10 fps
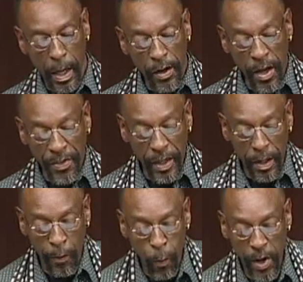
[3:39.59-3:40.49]
nothing
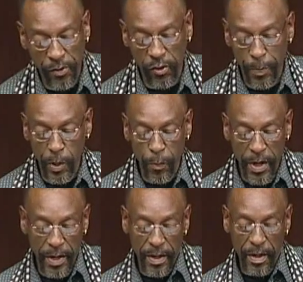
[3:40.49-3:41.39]
of which to be
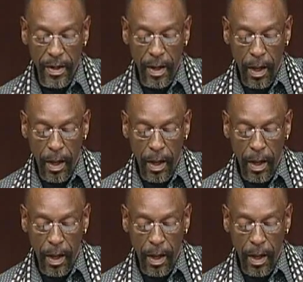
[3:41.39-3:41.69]
written